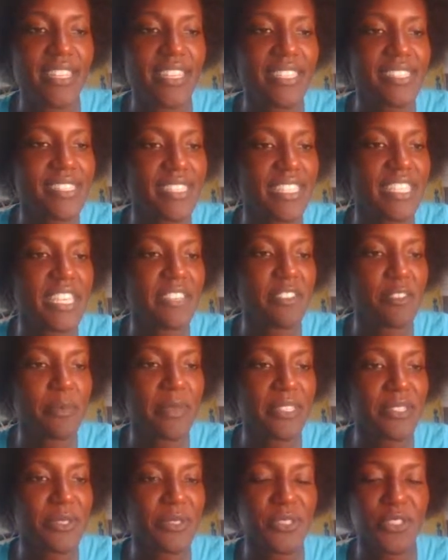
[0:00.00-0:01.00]
is the
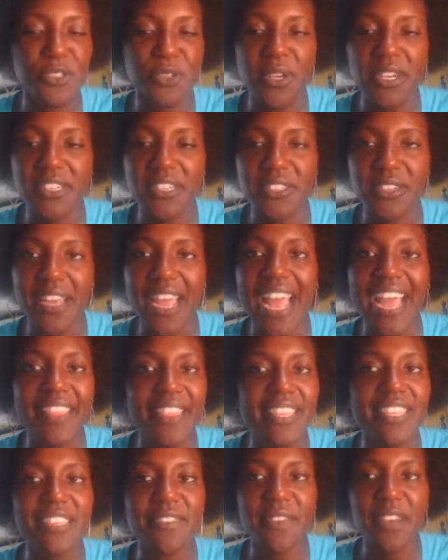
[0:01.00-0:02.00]
governmental structure
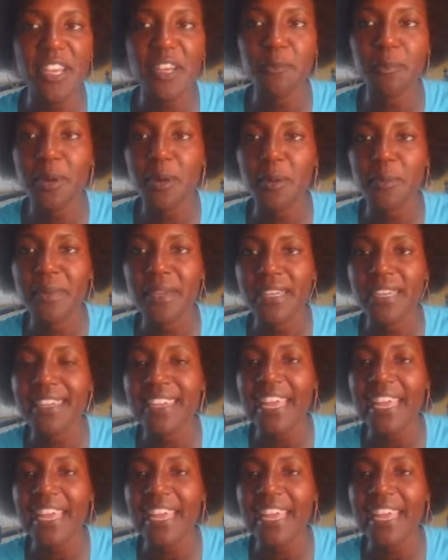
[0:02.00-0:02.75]
at this very moment.